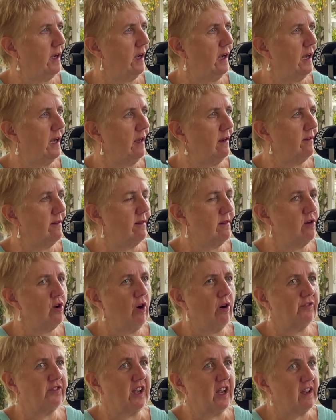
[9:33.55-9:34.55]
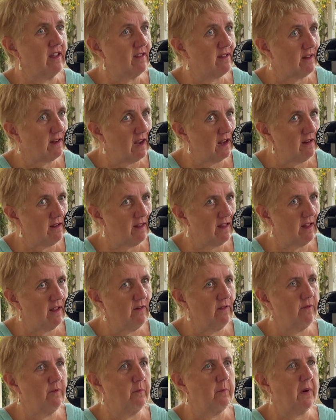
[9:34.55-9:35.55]
It's right, not right.
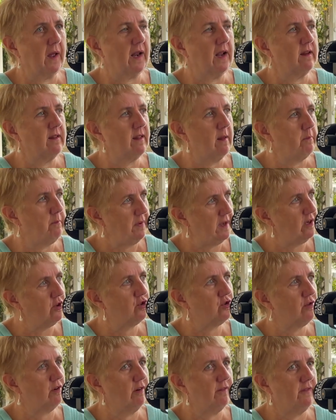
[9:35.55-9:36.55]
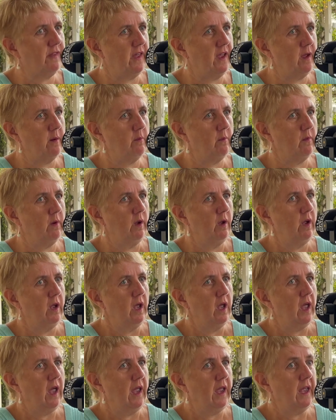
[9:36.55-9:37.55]
extensive, but it's a picture of them
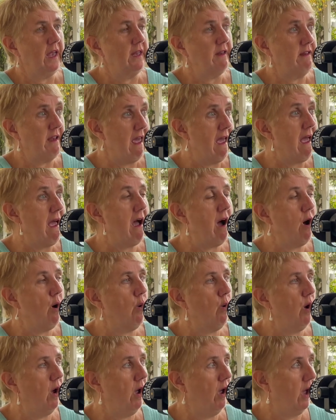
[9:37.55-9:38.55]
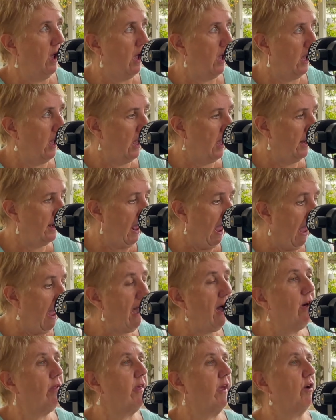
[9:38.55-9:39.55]
now and
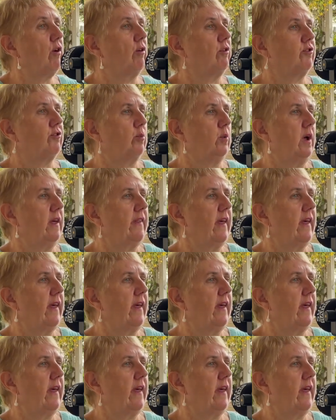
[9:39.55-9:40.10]
how they got to where